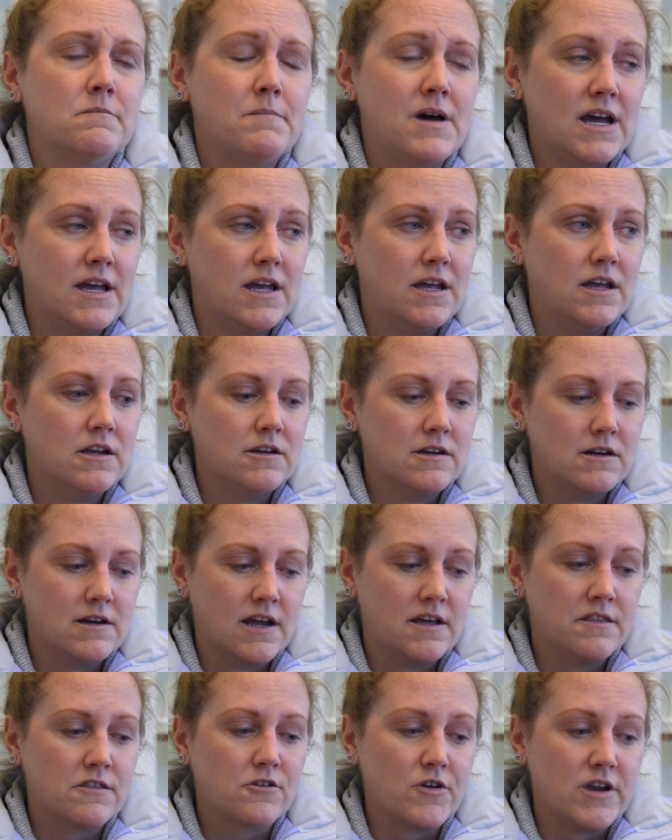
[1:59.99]
my
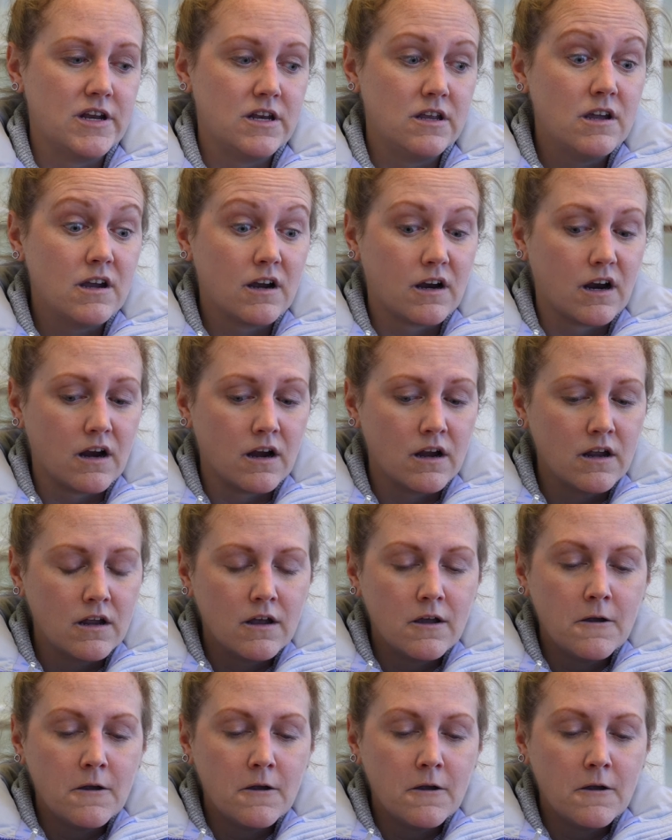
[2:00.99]
ninth grade year